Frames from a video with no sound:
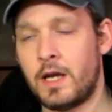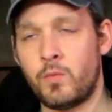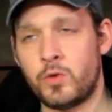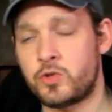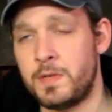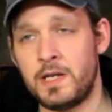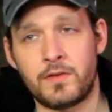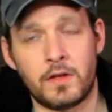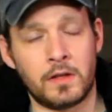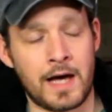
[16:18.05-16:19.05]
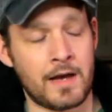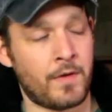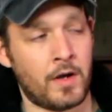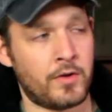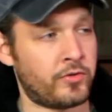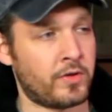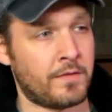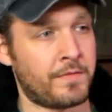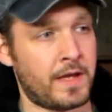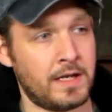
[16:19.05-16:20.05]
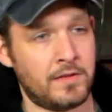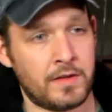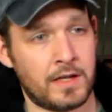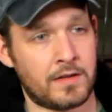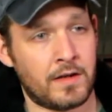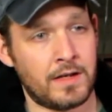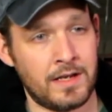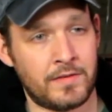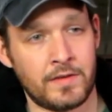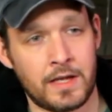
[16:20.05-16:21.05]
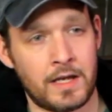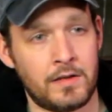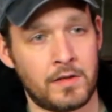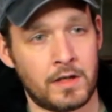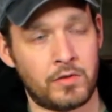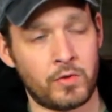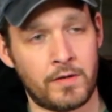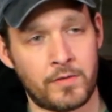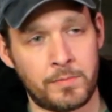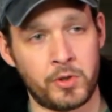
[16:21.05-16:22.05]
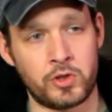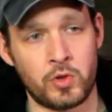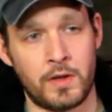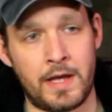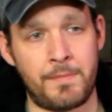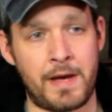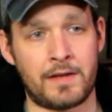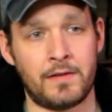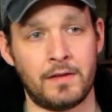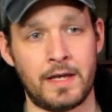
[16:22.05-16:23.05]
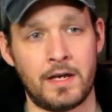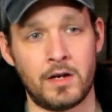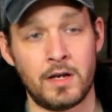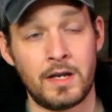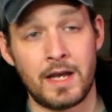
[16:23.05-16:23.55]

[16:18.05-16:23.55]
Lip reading: which means a lot of other stuff that needs to get done isn't getting done, so I have to push all that back to later.